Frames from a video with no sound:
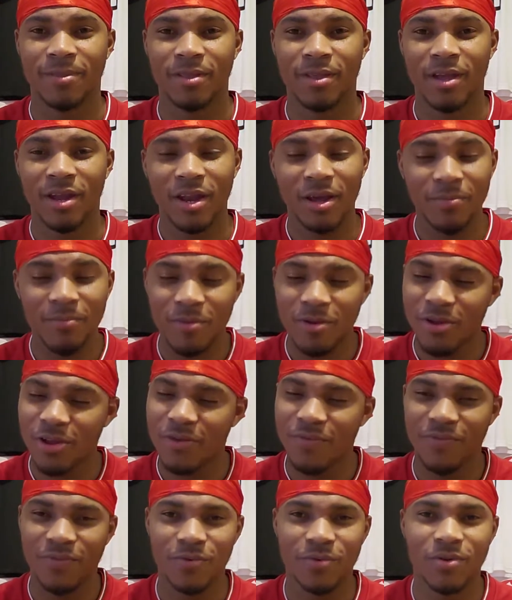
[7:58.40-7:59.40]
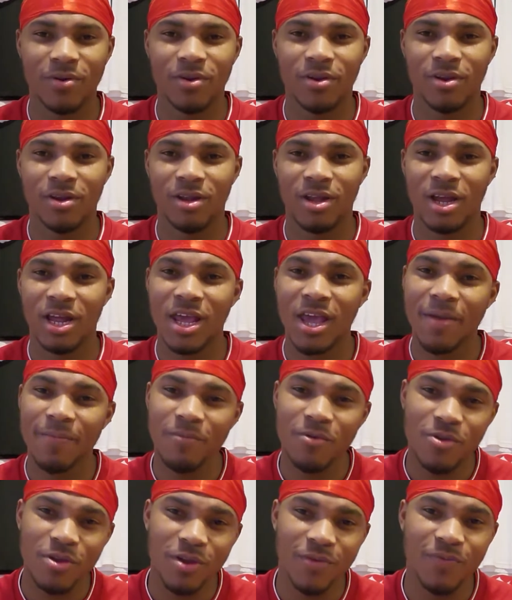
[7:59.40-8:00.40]
And I'm grateful. I am
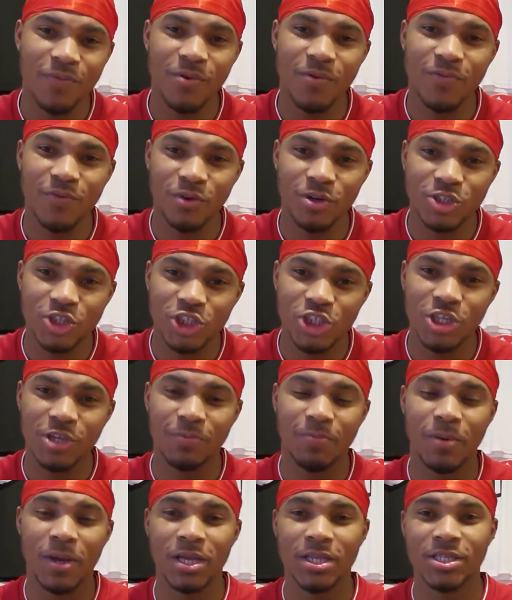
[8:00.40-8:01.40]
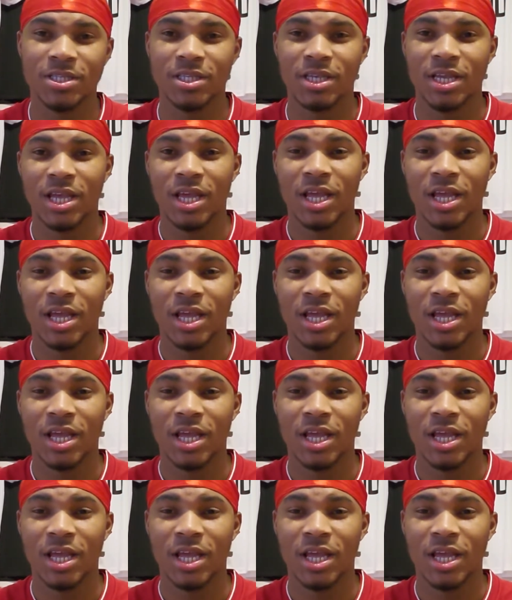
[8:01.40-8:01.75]
grateful for the three points.